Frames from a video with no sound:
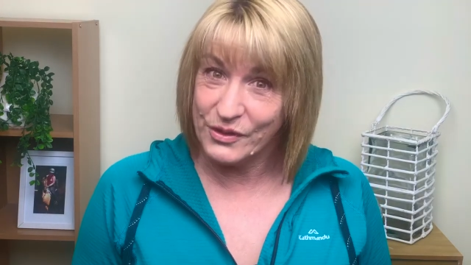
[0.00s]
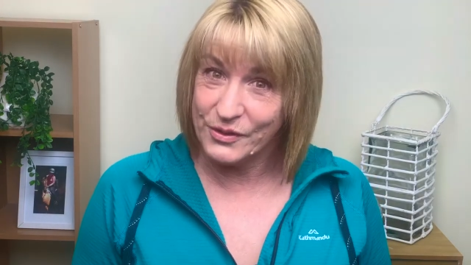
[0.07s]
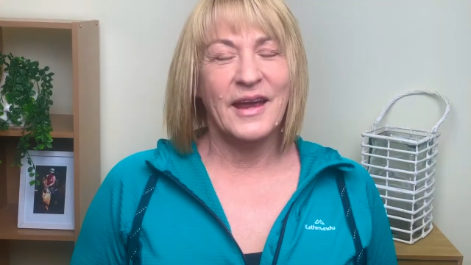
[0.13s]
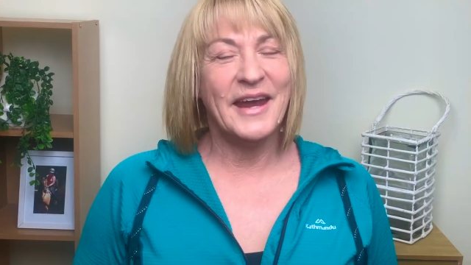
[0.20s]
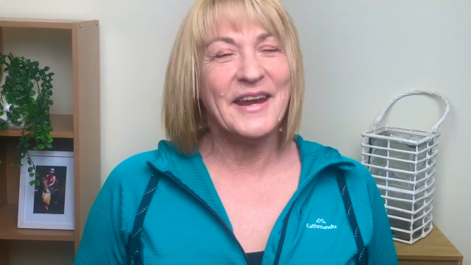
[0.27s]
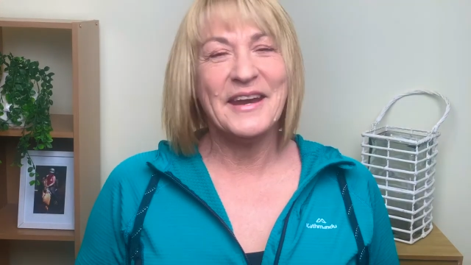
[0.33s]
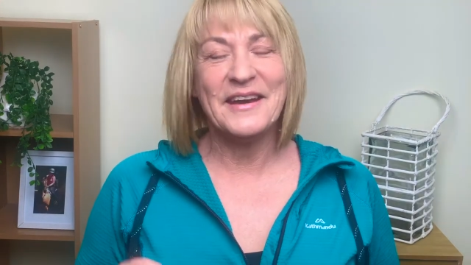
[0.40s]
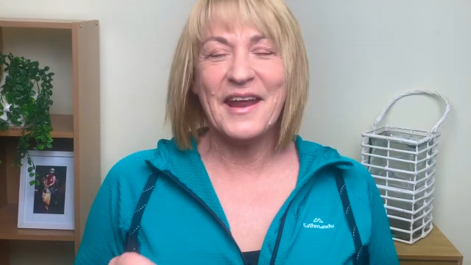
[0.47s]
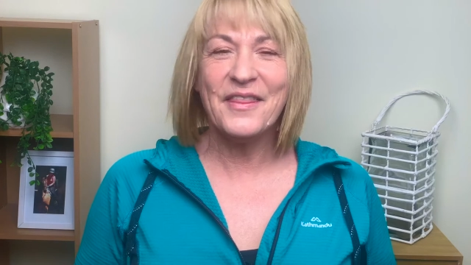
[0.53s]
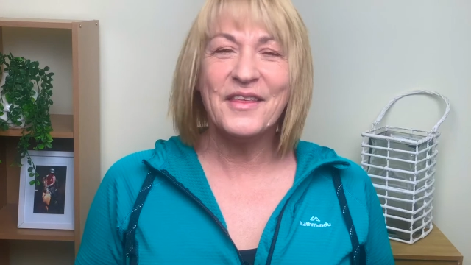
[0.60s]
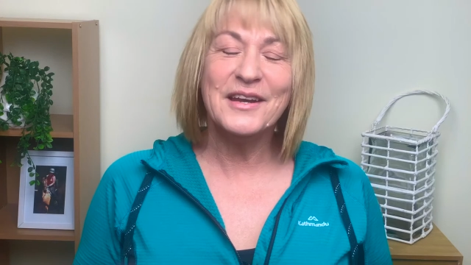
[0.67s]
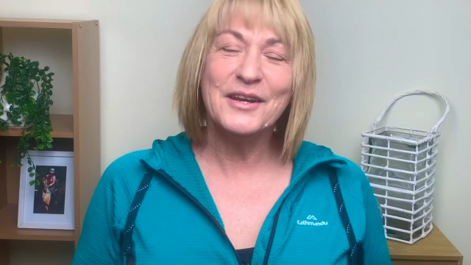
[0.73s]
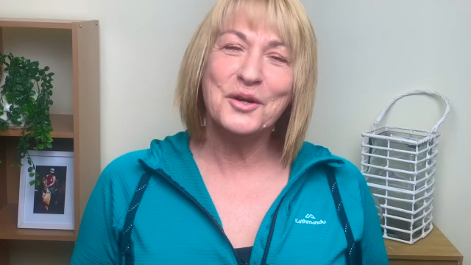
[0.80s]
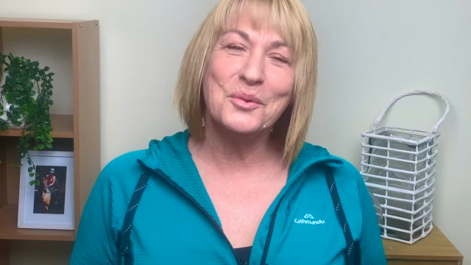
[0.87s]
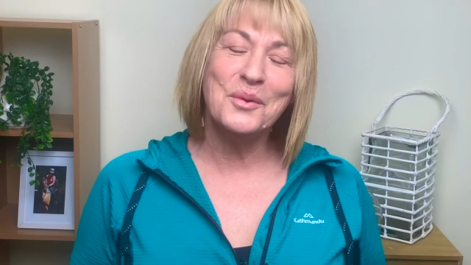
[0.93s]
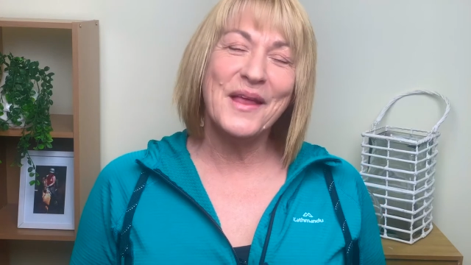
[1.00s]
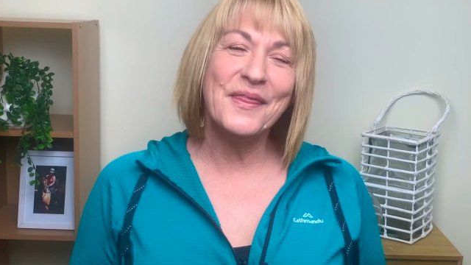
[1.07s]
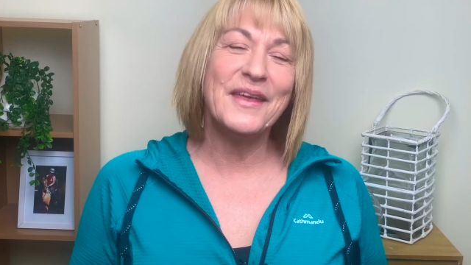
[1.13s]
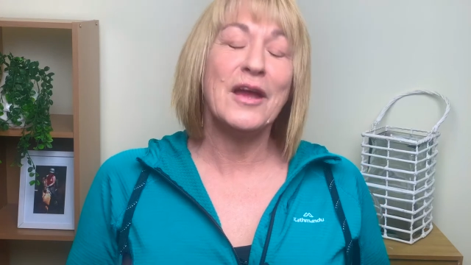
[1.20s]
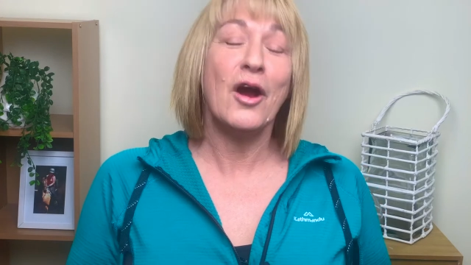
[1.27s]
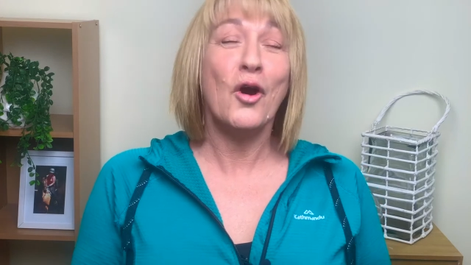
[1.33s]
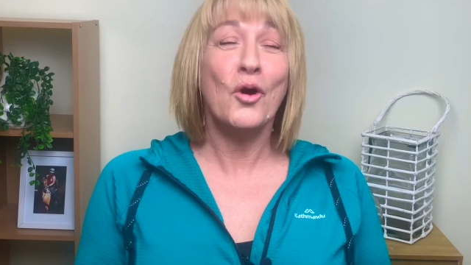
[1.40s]
And another little one, the
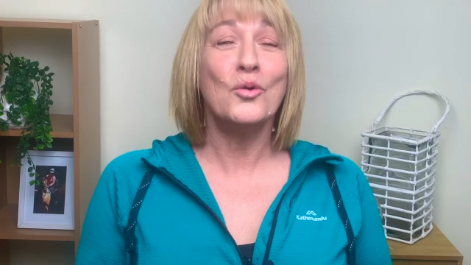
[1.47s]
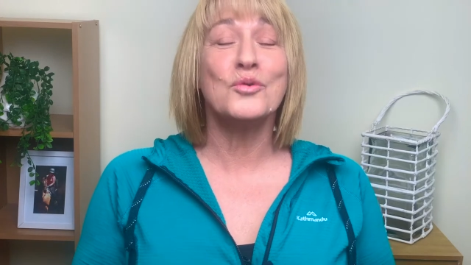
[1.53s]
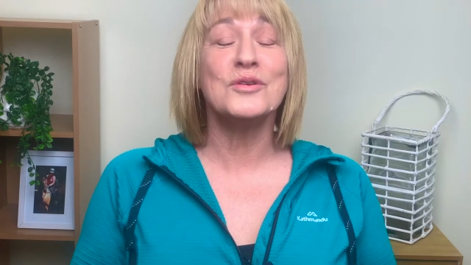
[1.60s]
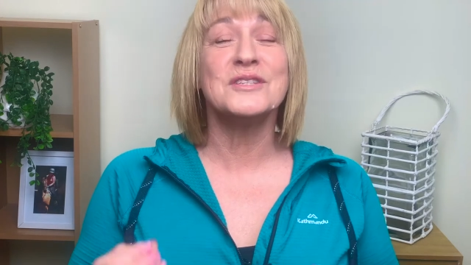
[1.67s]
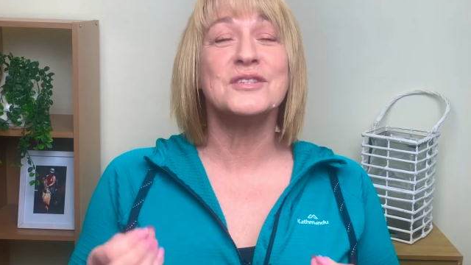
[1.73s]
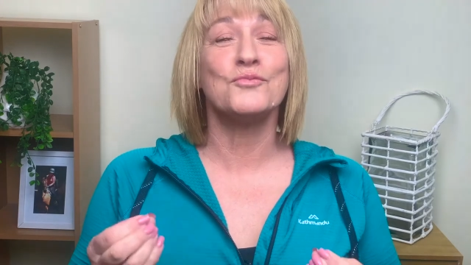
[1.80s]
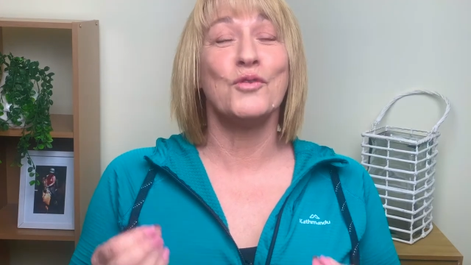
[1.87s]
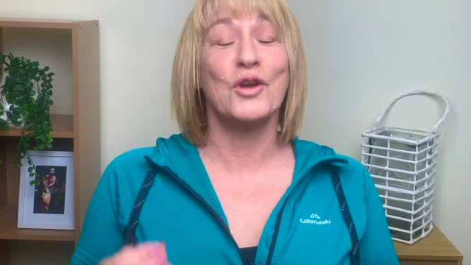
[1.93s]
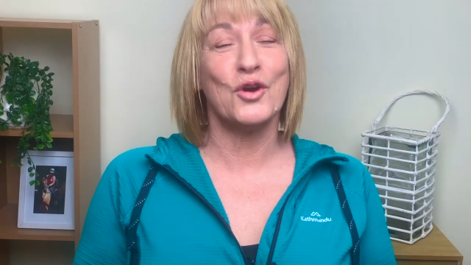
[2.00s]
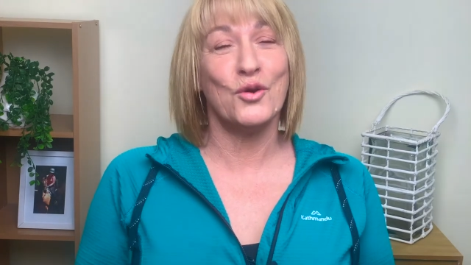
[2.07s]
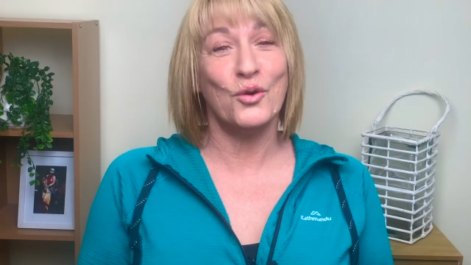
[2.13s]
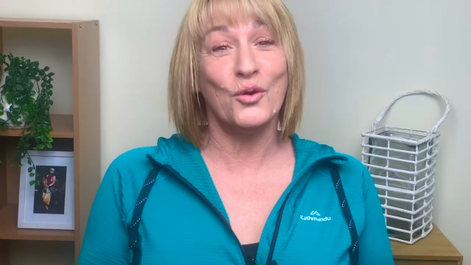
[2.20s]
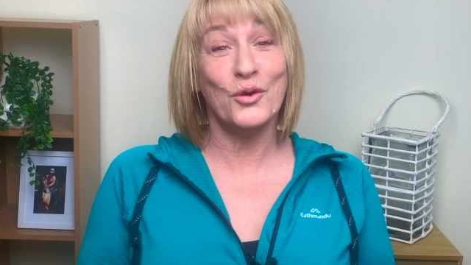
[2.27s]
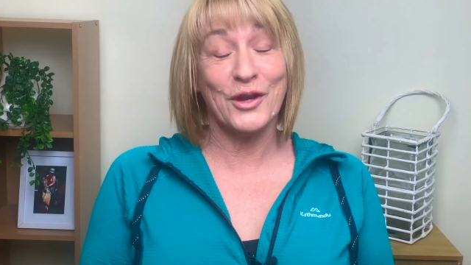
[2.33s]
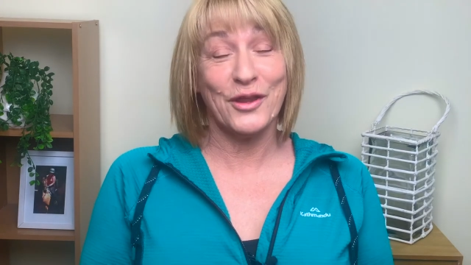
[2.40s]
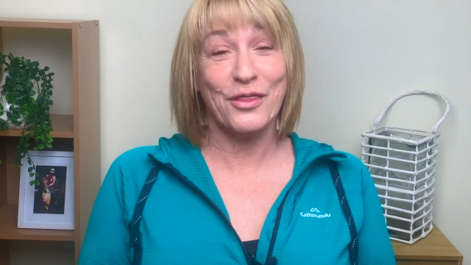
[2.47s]
oldest recorded